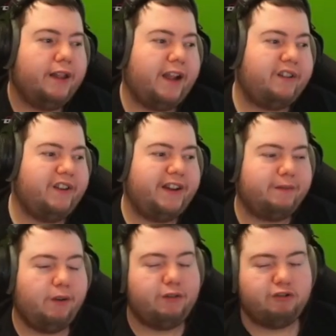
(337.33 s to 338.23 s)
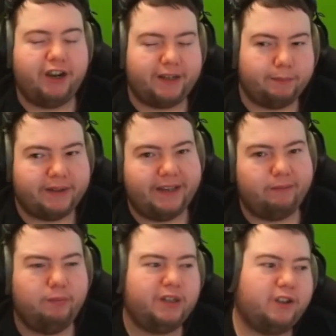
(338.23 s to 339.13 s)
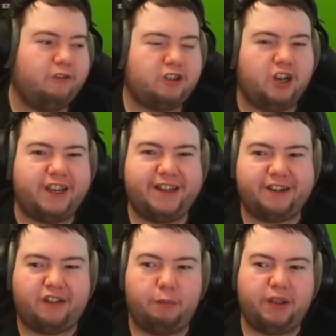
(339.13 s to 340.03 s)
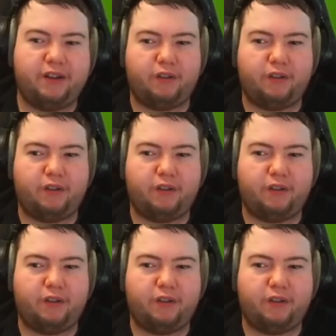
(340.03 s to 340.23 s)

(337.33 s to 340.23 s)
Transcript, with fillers: That's a 95 rated petite for me to go and chuck into something,